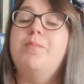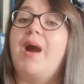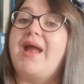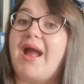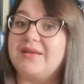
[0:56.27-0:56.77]

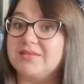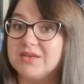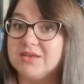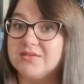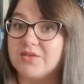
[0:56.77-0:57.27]
by
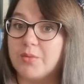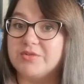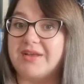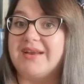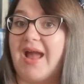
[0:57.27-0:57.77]
accident, so it
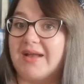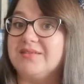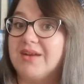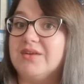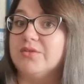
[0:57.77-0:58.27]
was like an
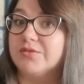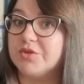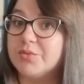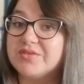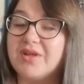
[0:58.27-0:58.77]
accidental
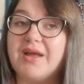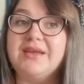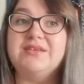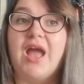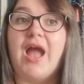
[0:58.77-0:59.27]

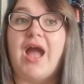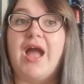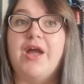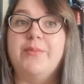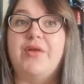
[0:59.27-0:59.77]
suicide,
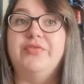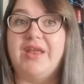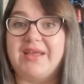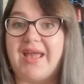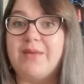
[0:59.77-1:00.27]
and
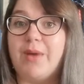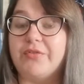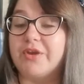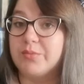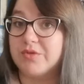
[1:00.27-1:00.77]
then it came
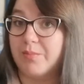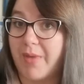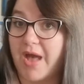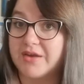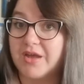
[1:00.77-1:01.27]
out that it was a
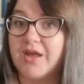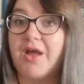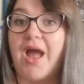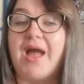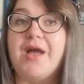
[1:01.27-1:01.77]

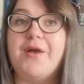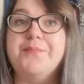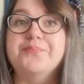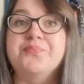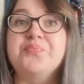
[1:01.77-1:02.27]
murder,
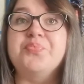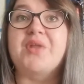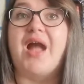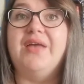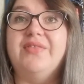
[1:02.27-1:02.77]
and
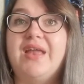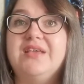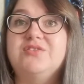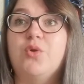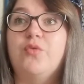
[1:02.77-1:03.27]
then
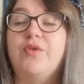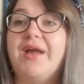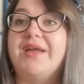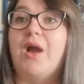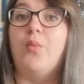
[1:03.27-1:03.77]
it's sort of
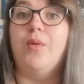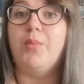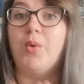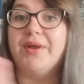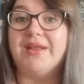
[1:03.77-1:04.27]
like, at
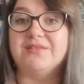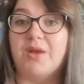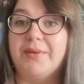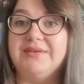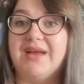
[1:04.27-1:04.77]
point it's
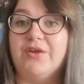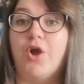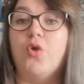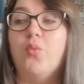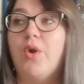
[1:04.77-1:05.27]
going down,
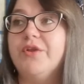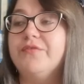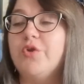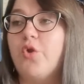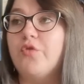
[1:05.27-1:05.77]
oh, one
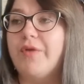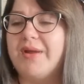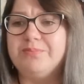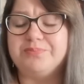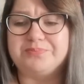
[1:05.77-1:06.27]
of your
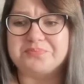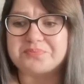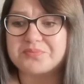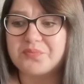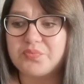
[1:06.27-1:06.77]

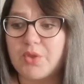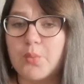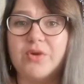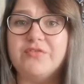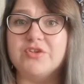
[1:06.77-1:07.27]

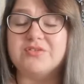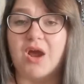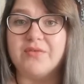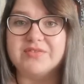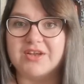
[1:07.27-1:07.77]

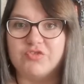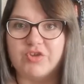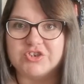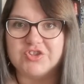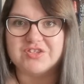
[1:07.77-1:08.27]
staff is like a
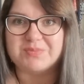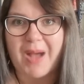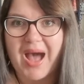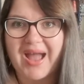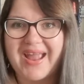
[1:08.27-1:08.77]
Russian
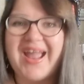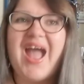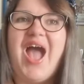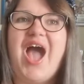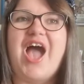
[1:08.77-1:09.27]
spy,
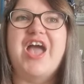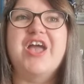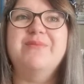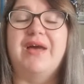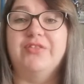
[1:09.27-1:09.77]

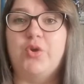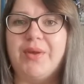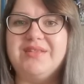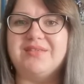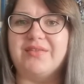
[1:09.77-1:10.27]
and the
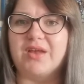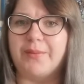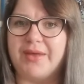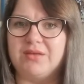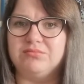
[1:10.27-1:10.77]
Queen sat there
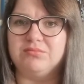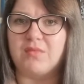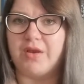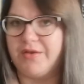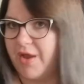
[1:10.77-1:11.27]
going,
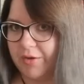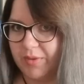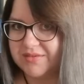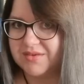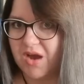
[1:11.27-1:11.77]
none of
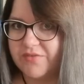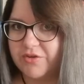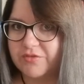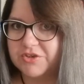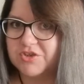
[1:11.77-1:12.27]
my staff
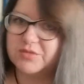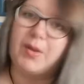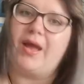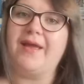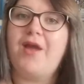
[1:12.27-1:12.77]
are a Russian
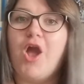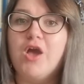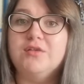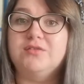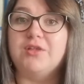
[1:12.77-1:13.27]
spy,
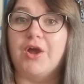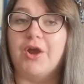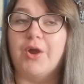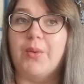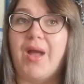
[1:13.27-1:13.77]

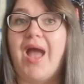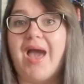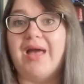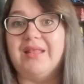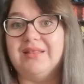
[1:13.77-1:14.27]
so
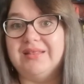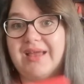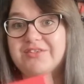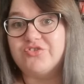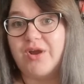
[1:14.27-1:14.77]

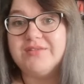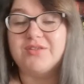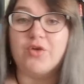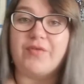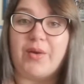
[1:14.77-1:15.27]
let's try and
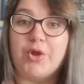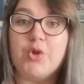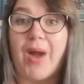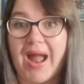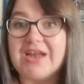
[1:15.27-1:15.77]
solve out
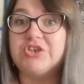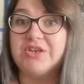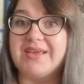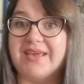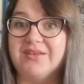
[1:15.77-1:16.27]
who
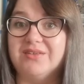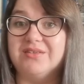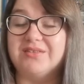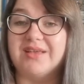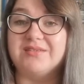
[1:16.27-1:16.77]
actually killed
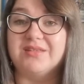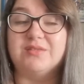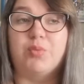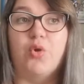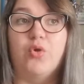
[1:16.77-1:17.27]

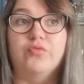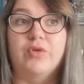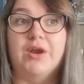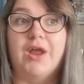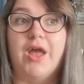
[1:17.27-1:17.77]
this poor
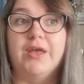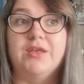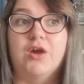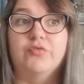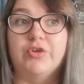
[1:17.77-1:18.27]

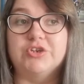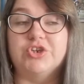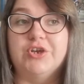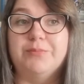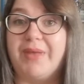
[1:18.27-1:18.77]
young
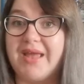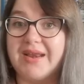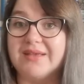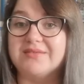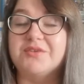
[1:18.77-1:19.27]
Russian
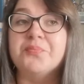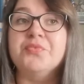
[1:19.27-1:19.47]
pianist.